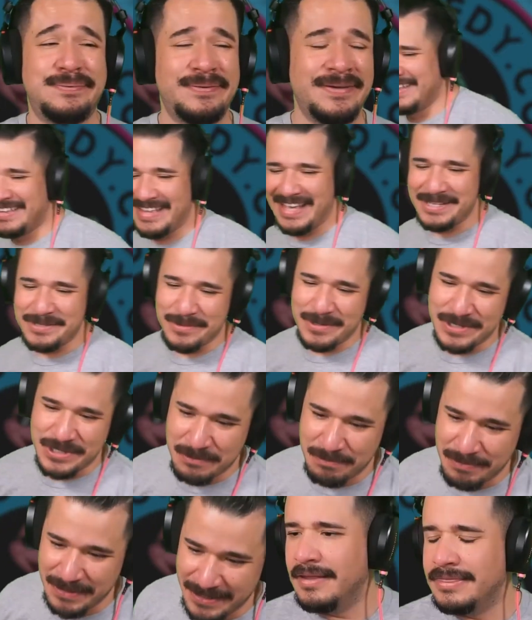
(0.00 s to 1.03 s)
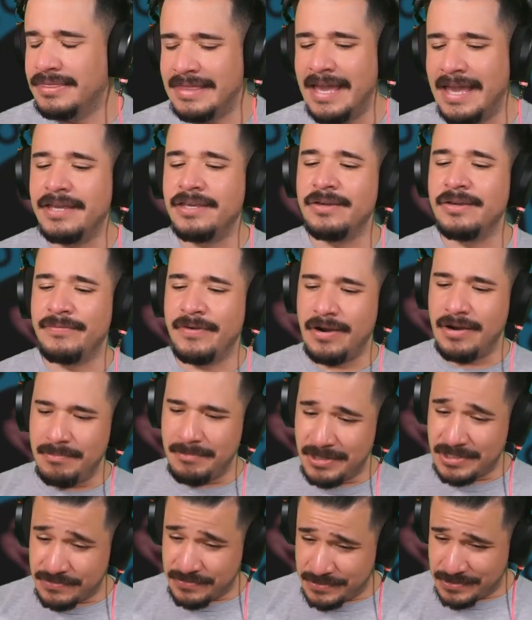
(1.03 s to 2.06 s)
That's what it should be. Thank you very
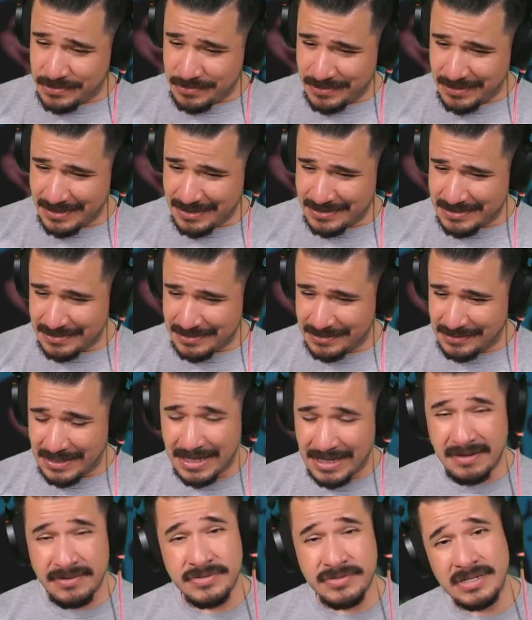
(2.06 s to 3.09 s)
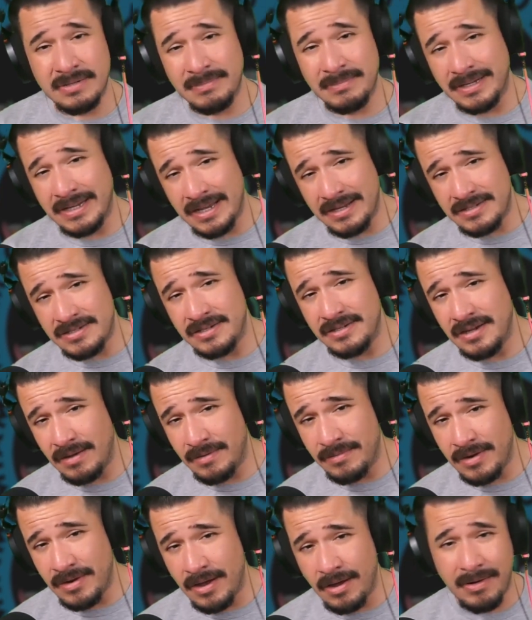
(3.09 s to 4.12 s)
much for tuning into the live stream. In case you
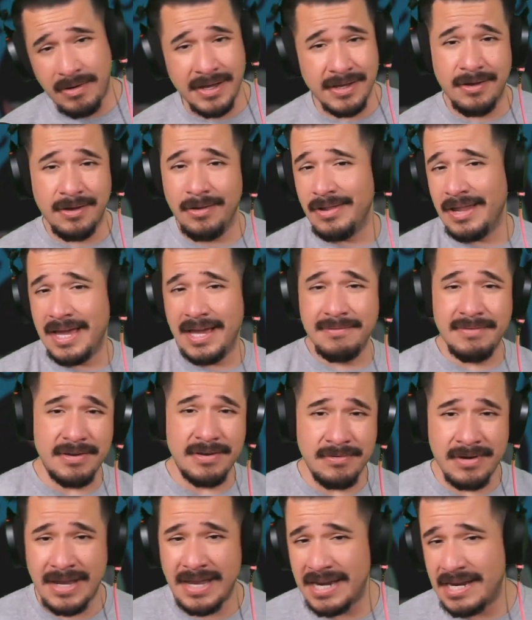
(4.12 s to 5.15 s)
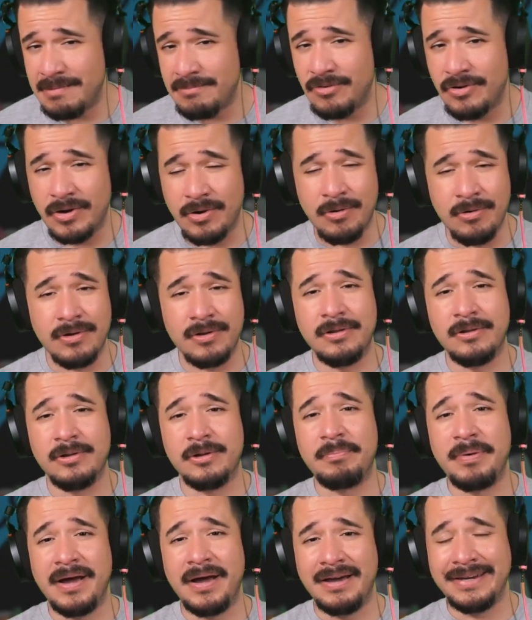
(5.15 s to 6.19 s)
don't know, I go live at random, record a little
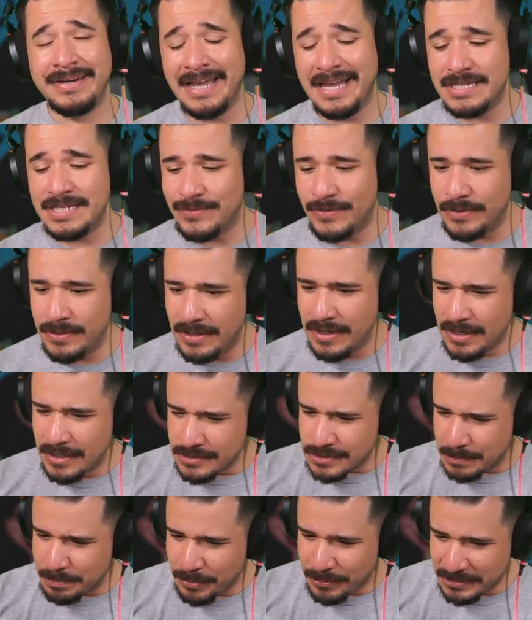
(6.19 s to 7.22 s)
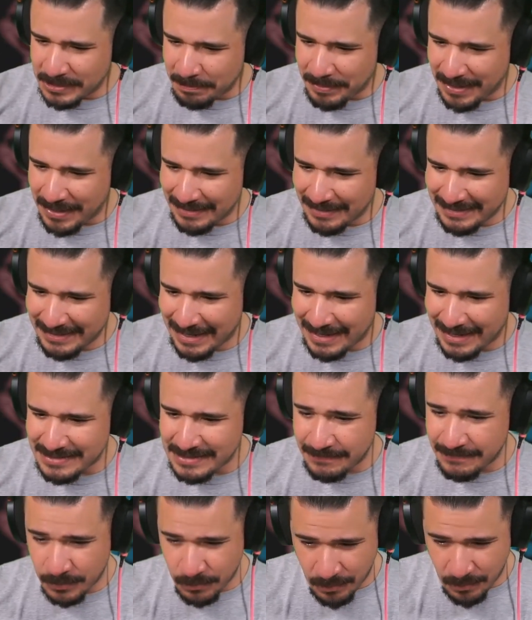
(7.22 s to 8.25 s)
podcast for you. Support the podcast
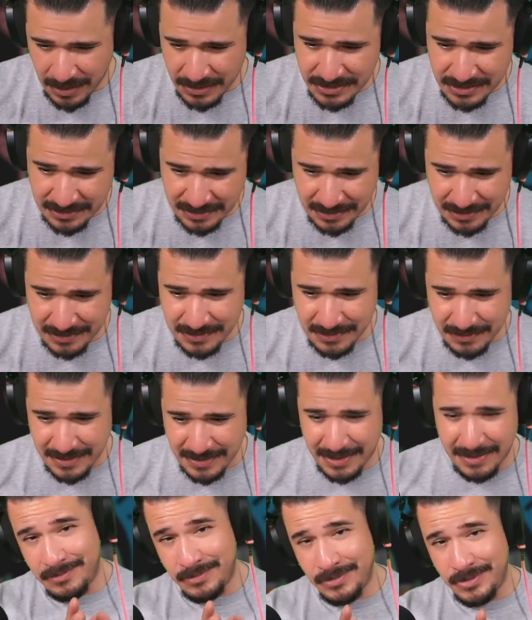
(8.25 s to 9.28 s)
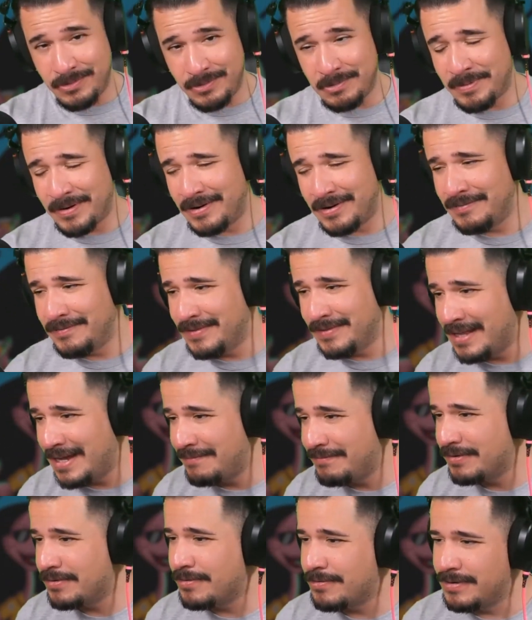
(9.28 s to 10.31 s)
if you're watching this, okay? You were part of a live
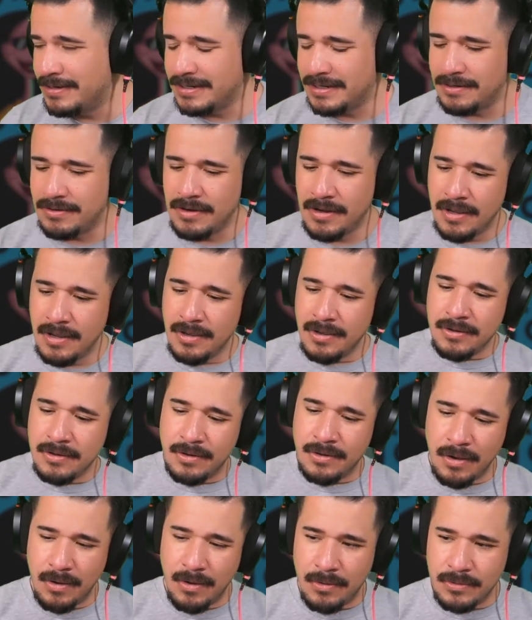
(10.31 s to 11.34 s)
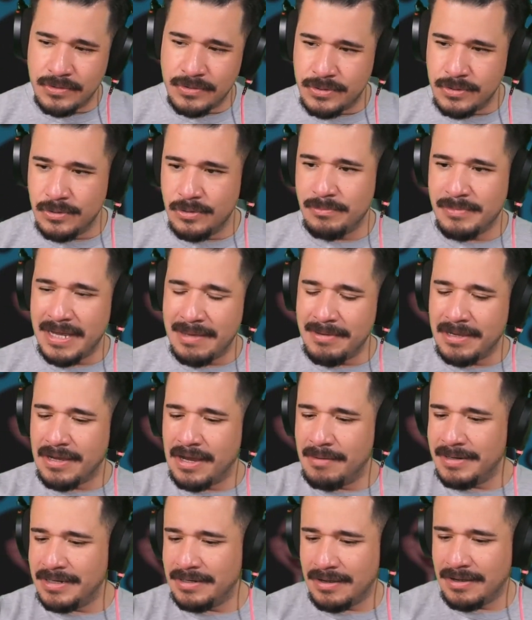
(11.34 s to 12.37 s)
recording here. Go to
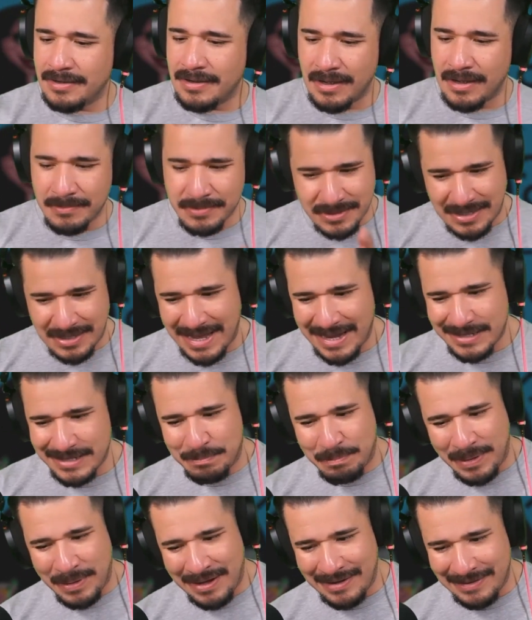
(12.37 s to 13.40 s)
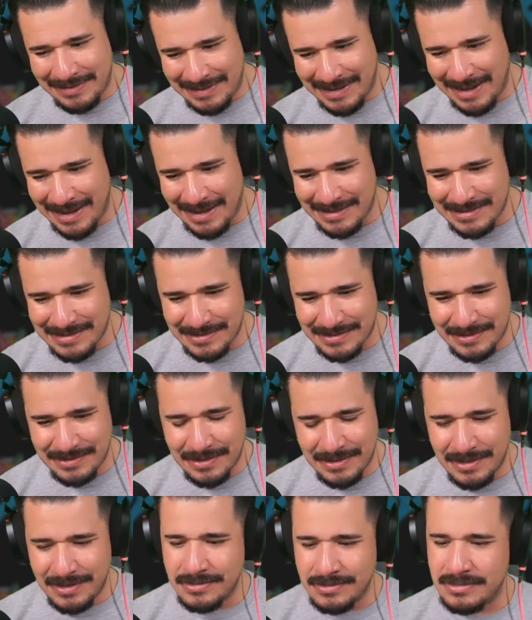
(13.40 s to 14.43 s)
miamicomedy.com slash podcast.
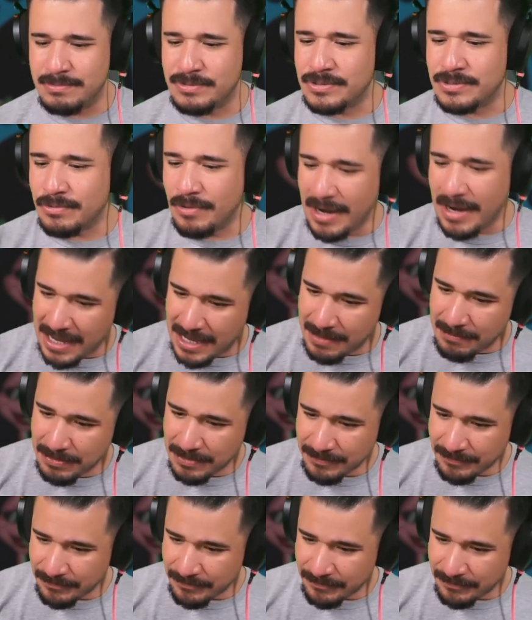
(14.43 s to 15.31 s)
Subscribe